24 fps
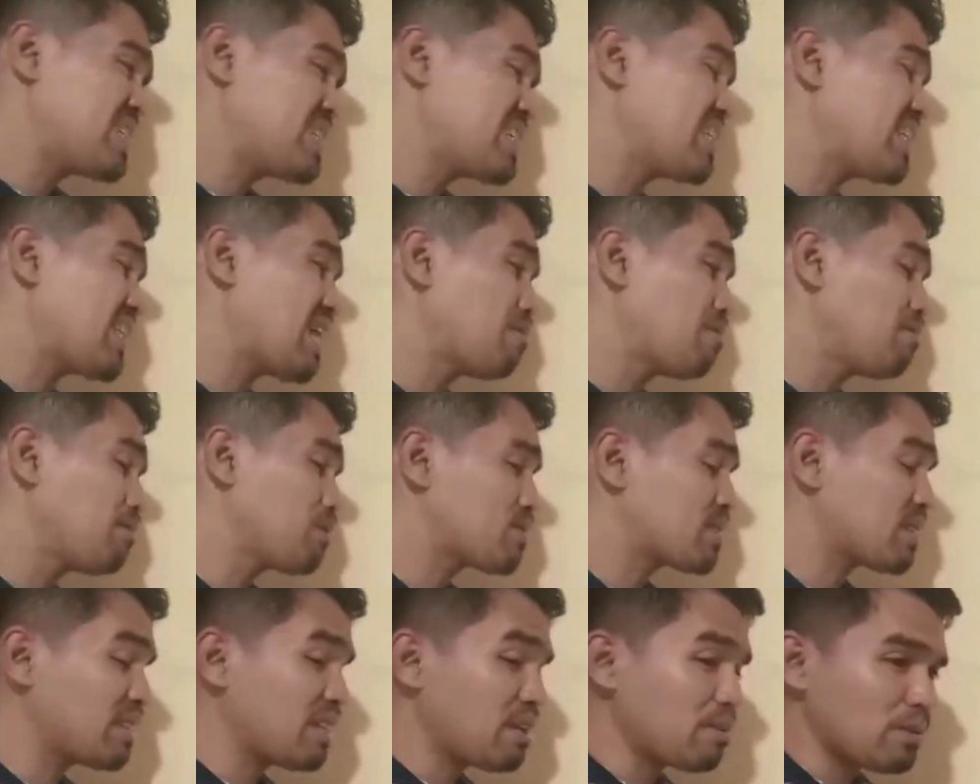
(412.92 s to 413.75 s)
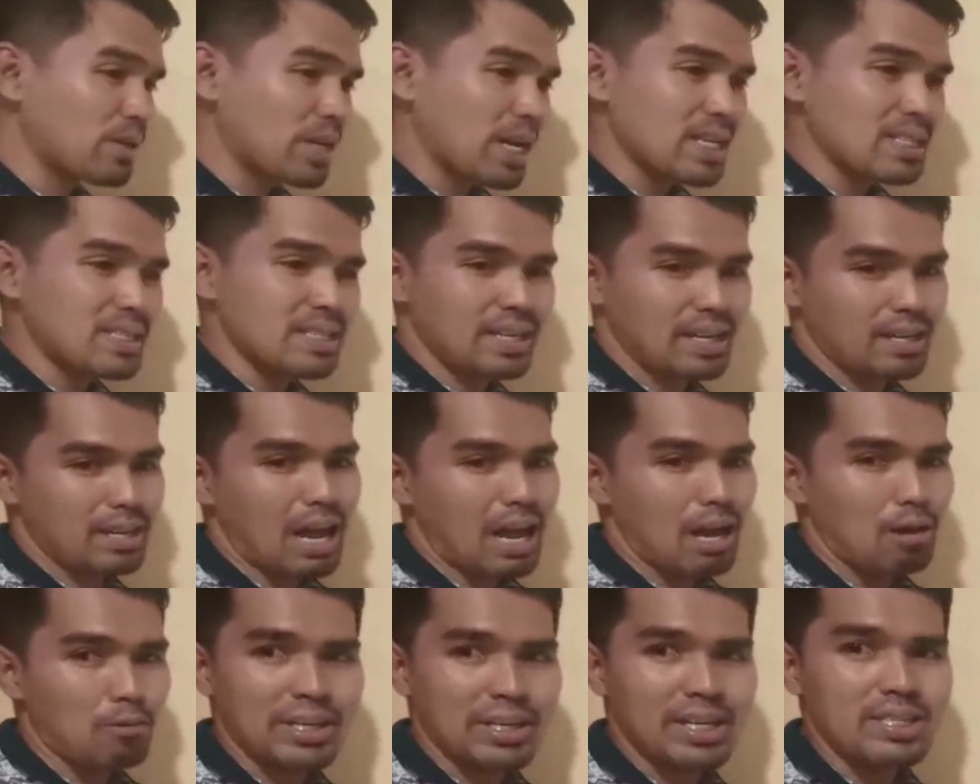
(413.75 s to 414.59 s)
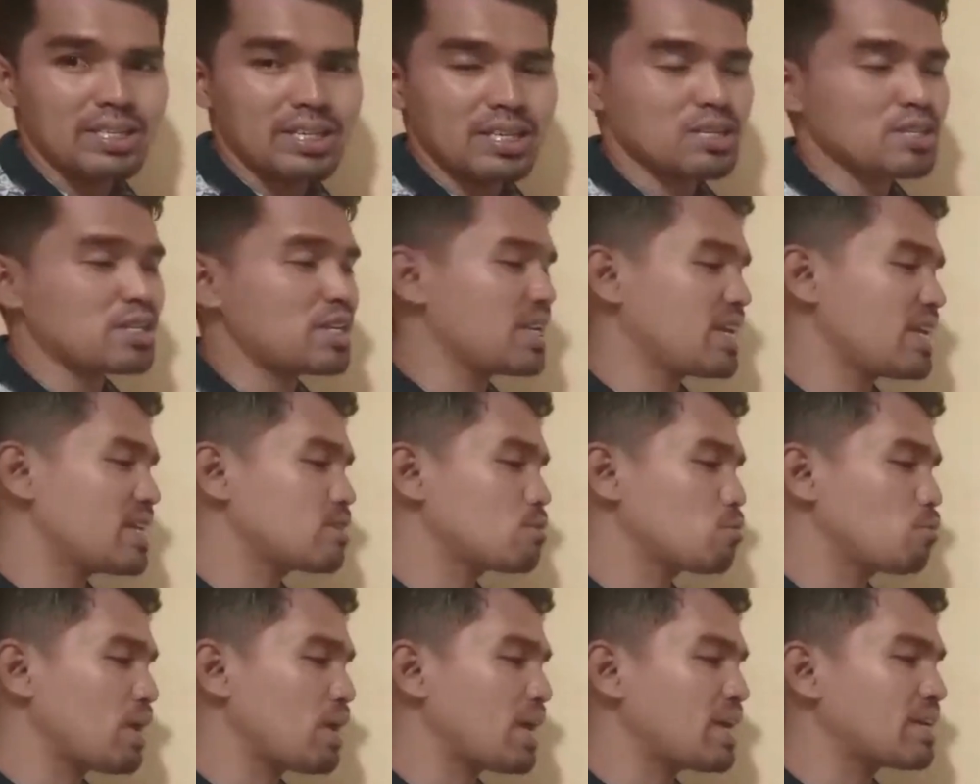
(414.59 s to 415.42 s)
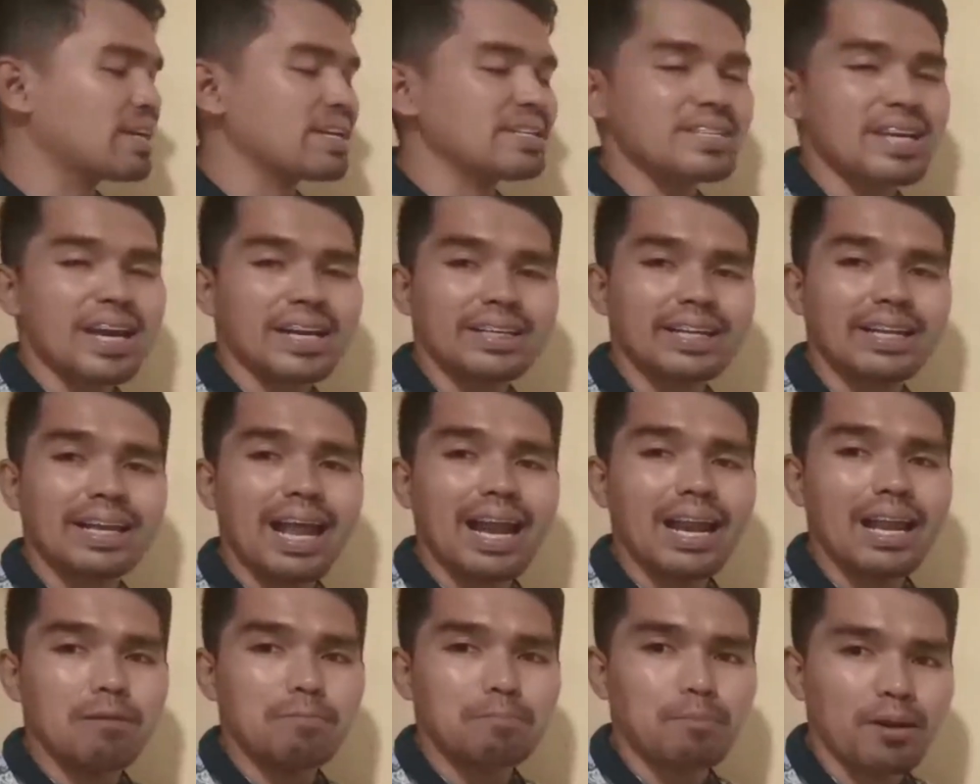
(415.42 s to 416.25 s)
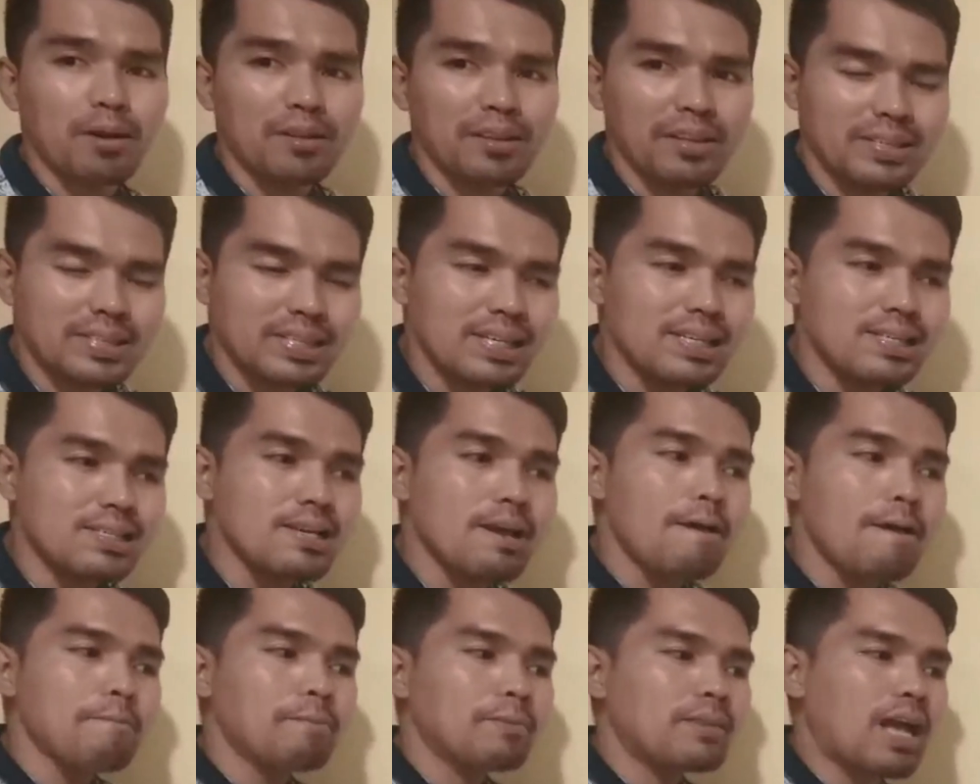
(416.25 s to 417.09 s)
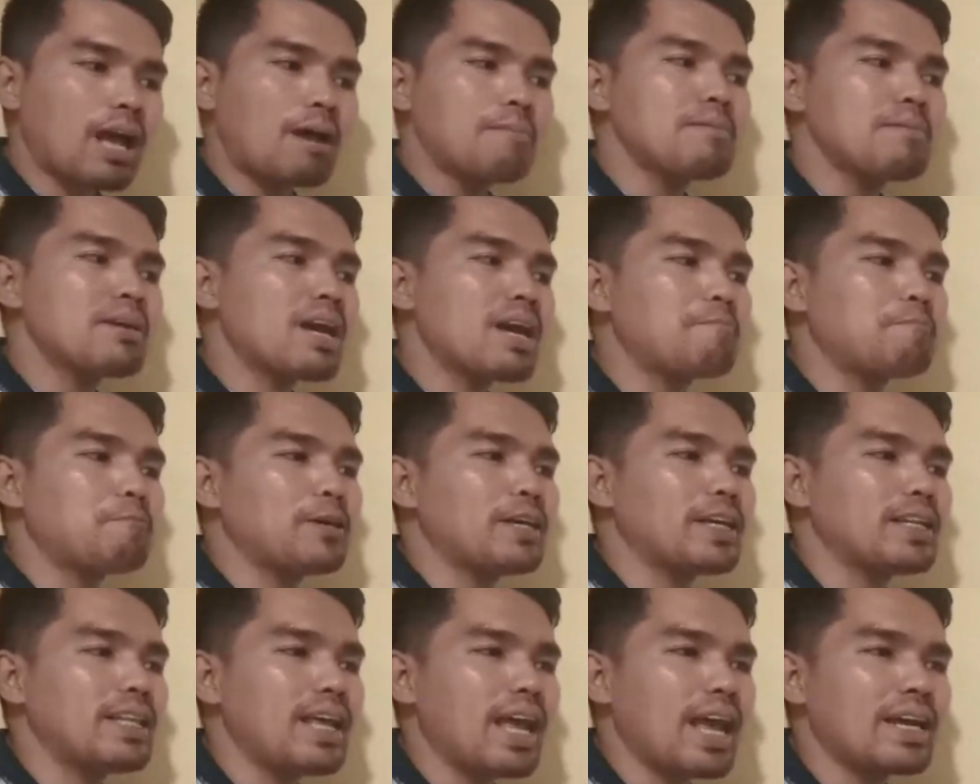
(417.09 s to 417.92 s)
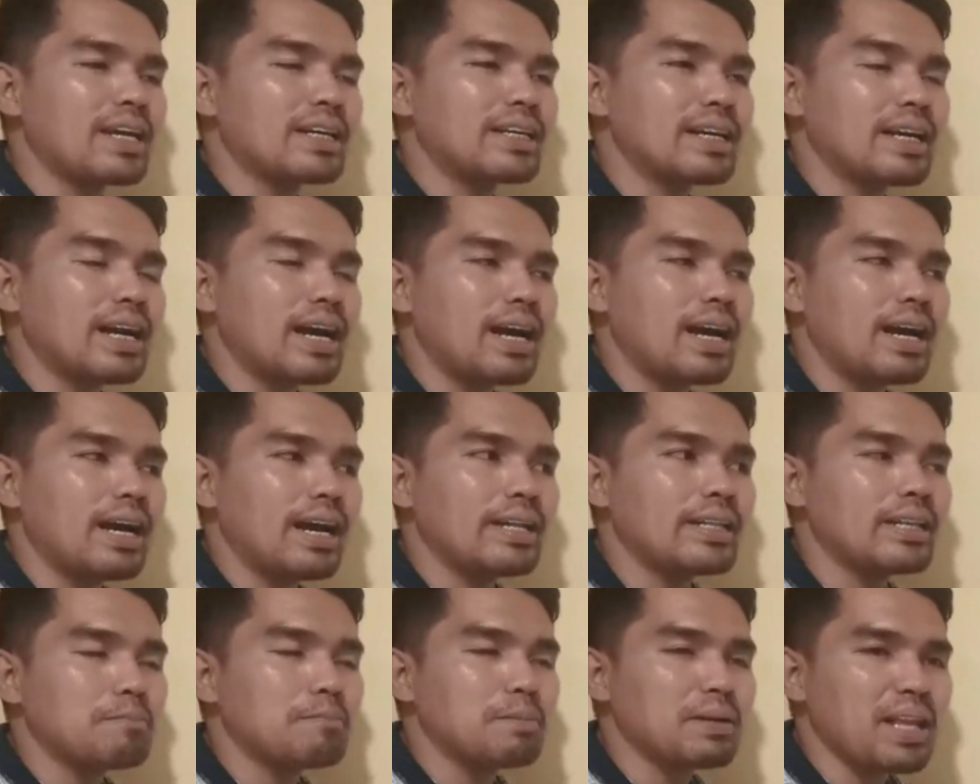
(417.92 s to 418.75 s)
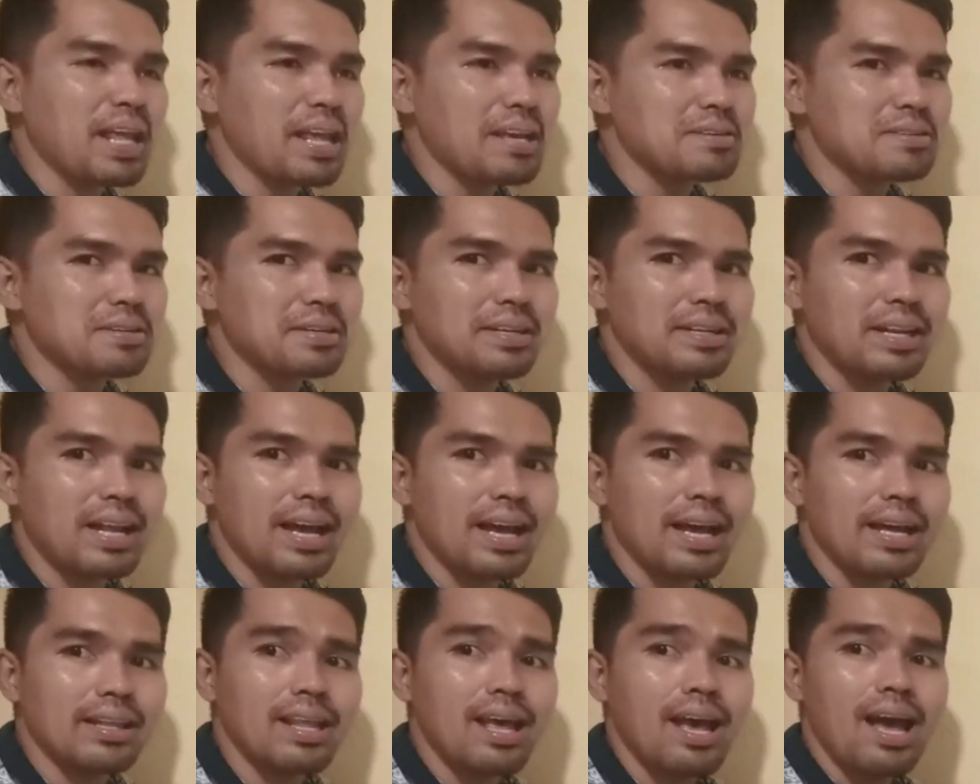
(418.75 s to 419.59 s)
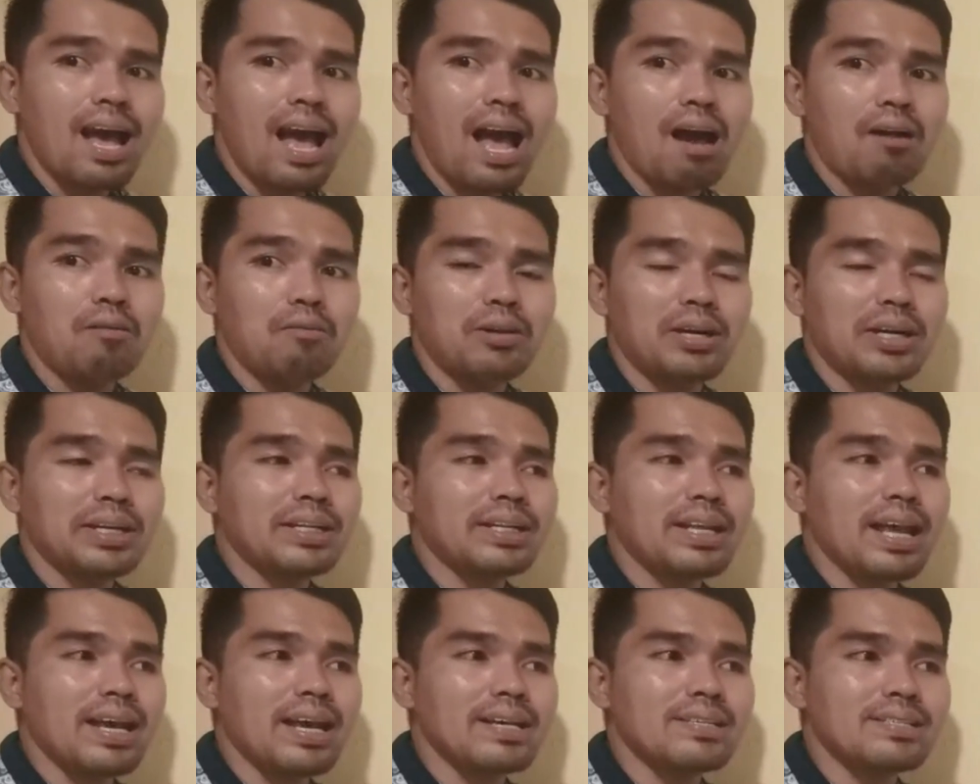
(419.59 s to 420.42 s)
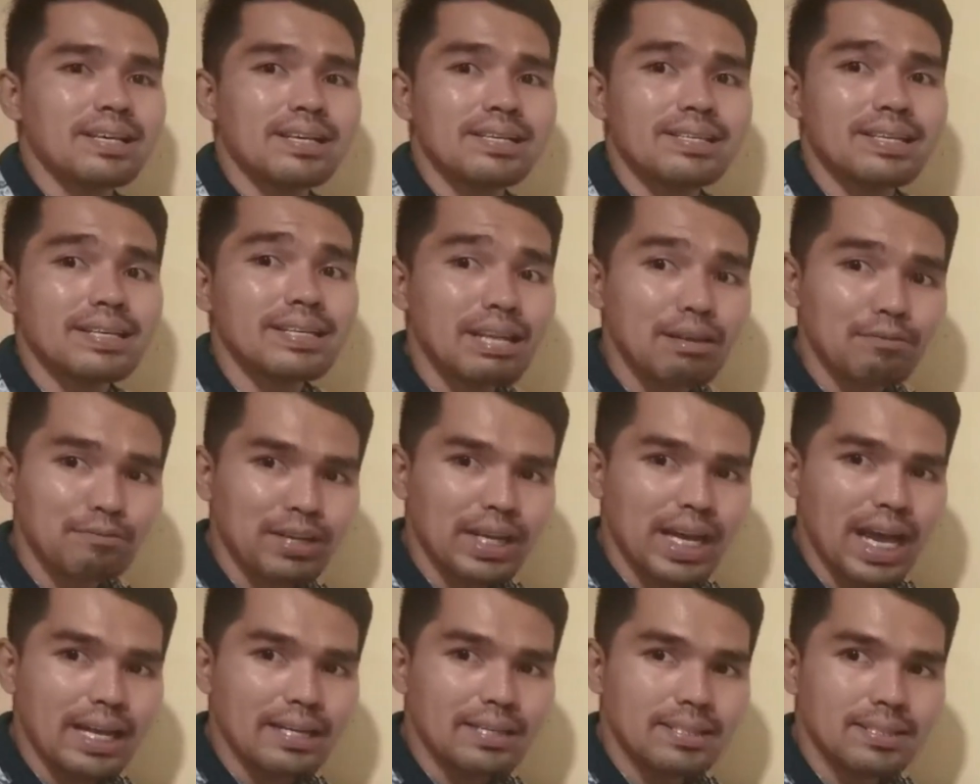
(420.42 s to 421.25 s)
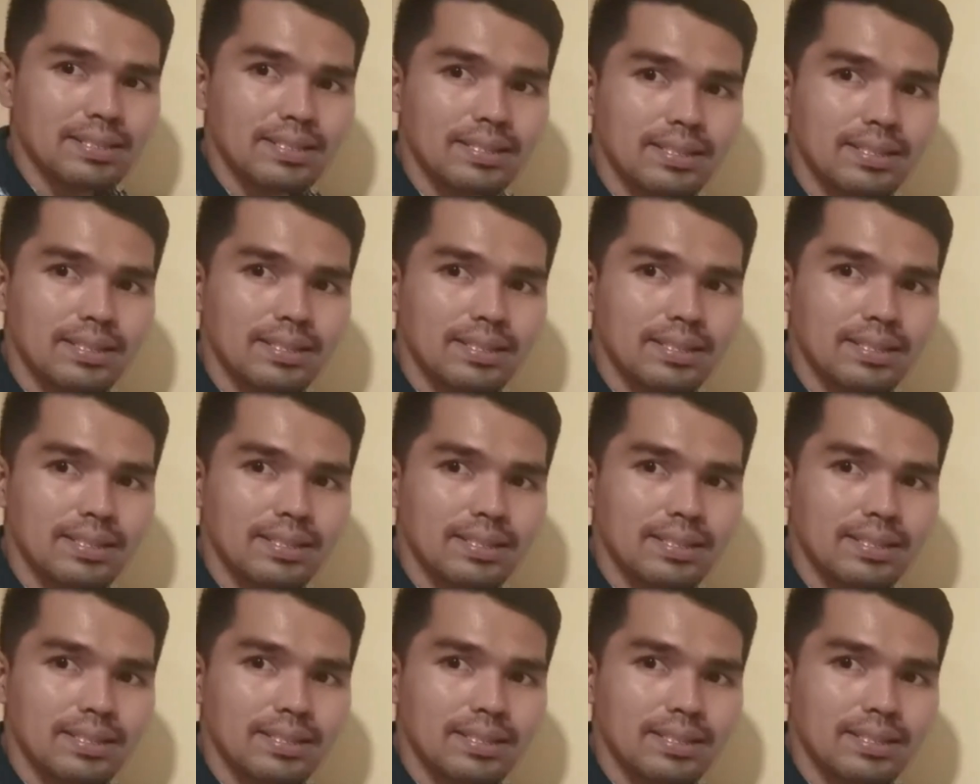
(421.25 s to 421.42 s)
level of significance, then our decision is we reject the null hypothesis, coming up with a interpretation that our test is significant.